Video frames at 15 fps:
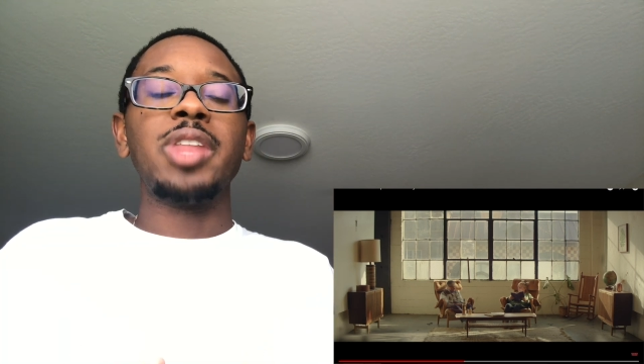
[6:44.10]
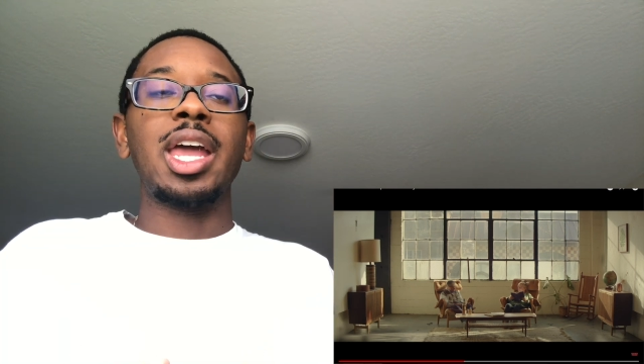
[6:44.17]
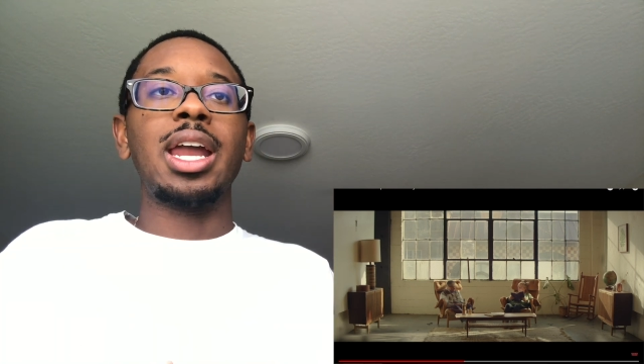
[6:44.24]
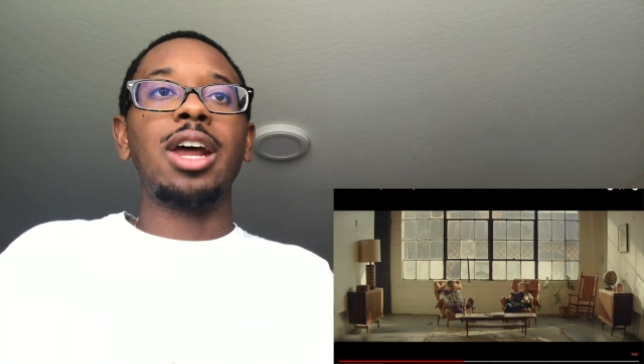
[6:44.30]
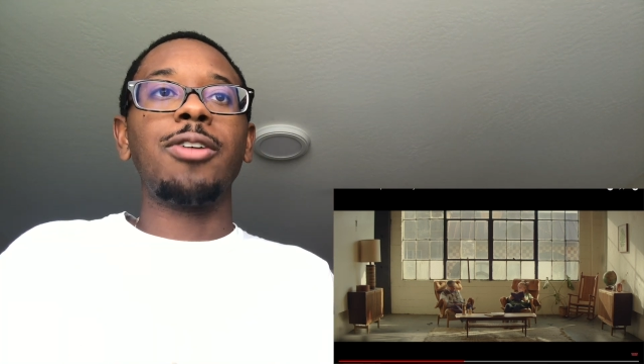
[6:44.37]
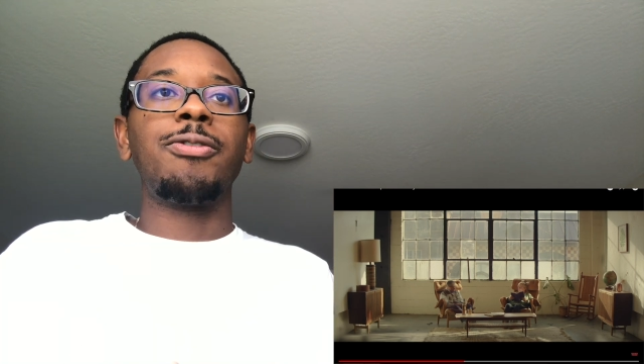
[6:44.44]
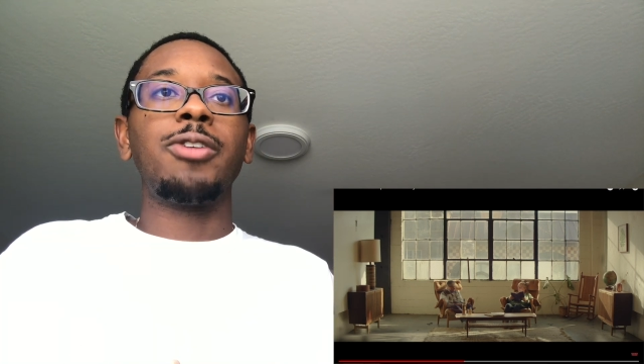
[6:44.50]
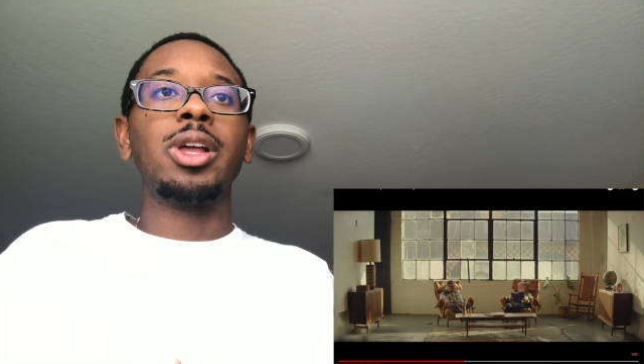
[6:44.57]
And
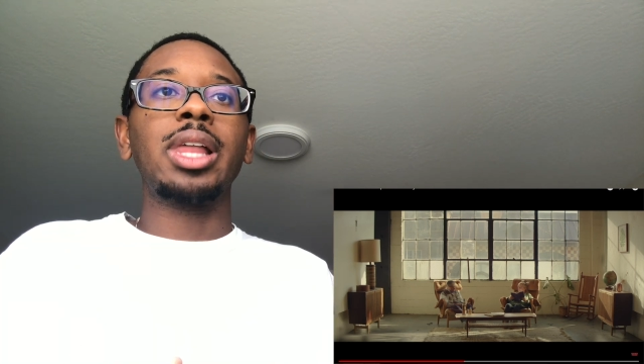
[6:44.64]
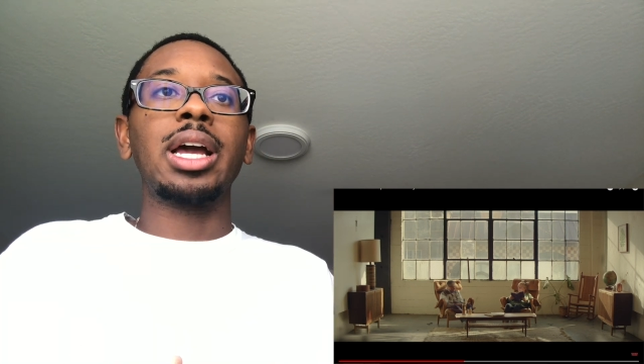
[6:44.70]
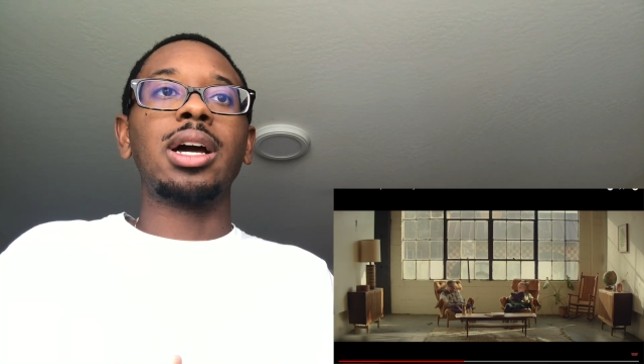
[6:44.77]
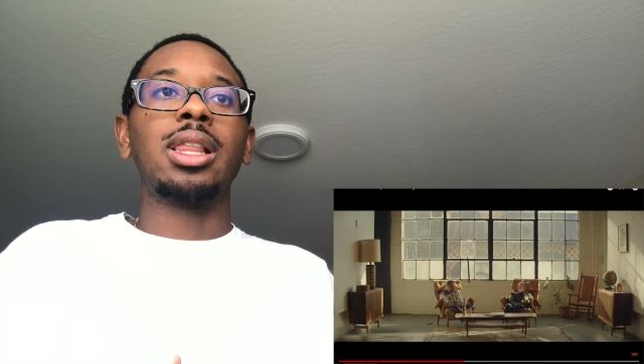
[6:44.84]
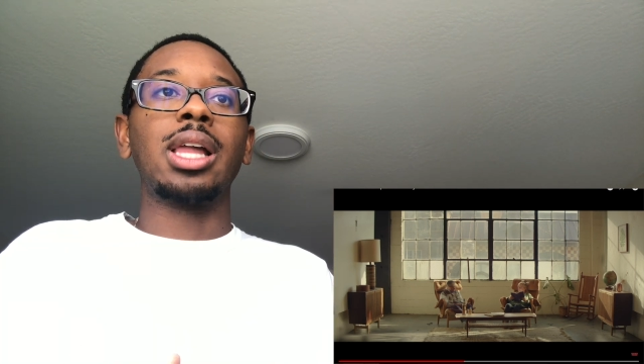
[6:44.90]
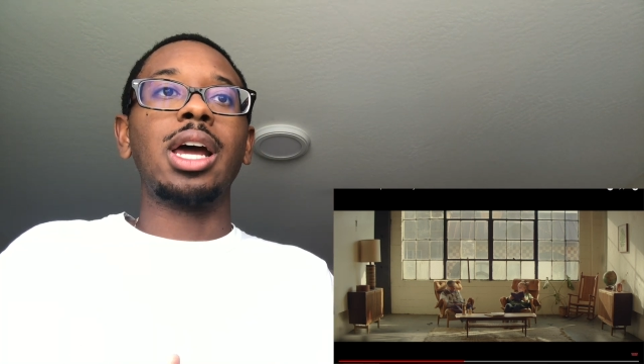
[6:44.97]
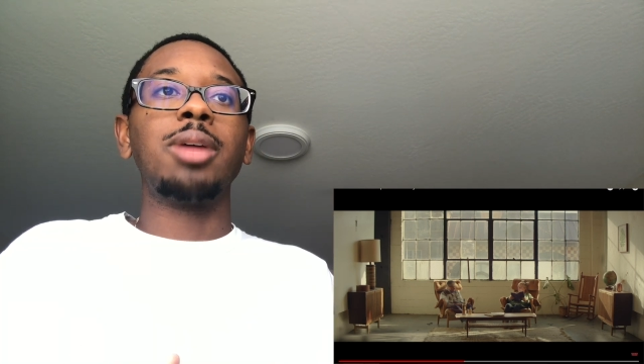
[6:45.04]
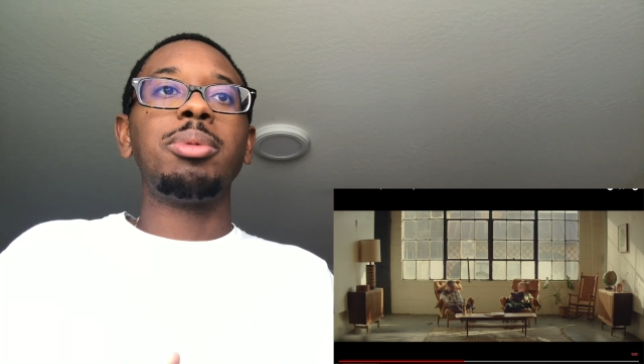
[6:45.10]
I feel like a
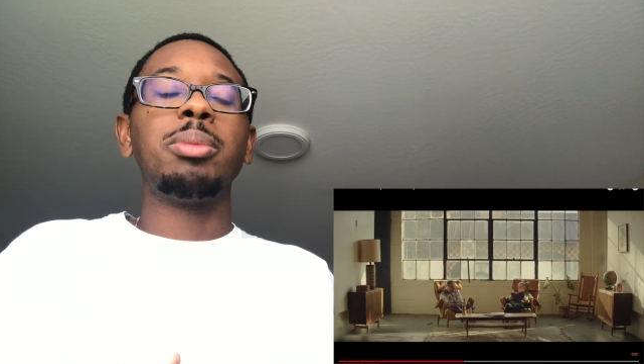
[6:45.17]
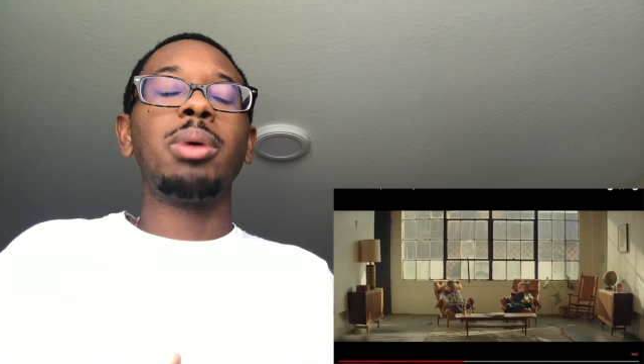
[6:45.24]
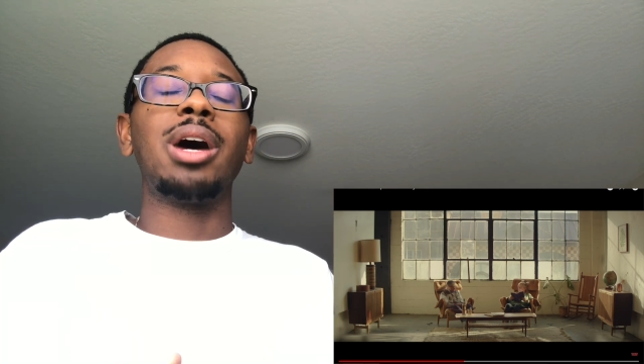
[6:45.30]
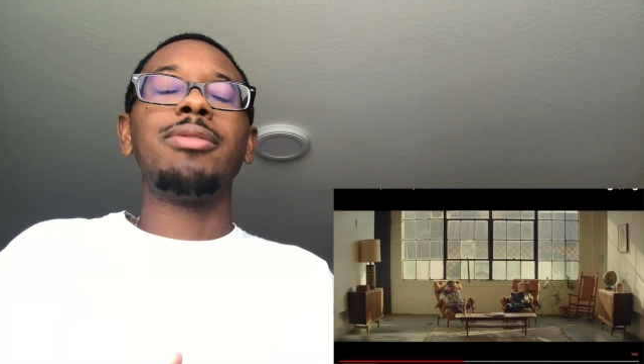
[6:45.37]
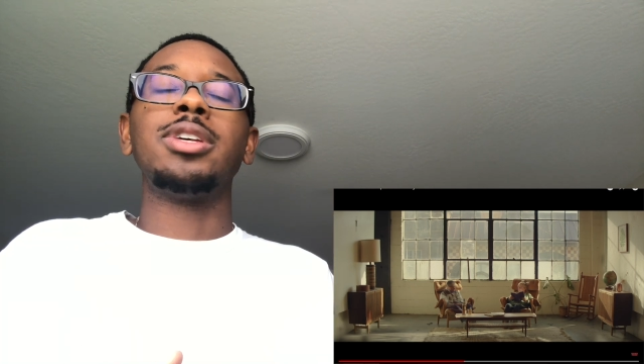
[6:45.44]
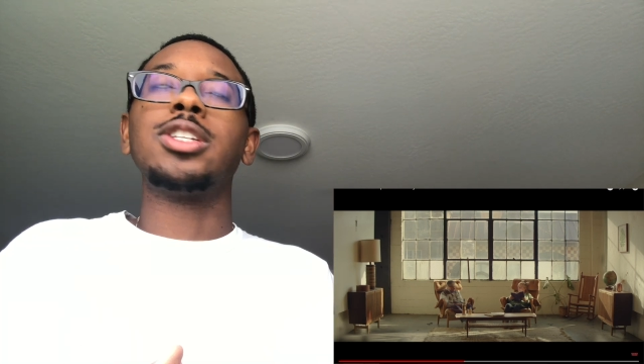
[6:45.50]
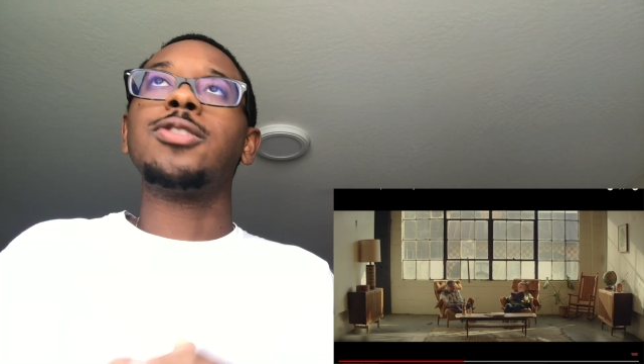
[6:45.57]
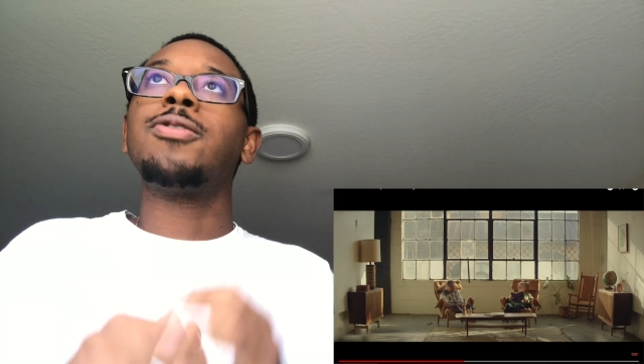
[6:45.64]
lot of people have this